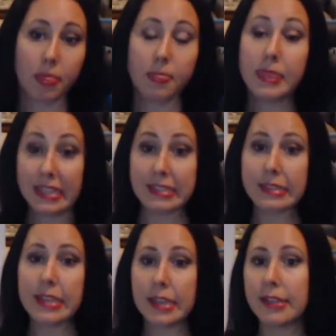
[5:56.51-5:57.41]
This
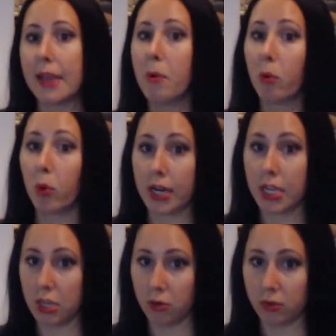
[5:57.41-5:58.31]
is the example we're going to
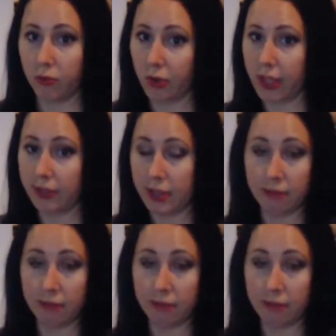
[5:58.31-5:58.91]
use for this,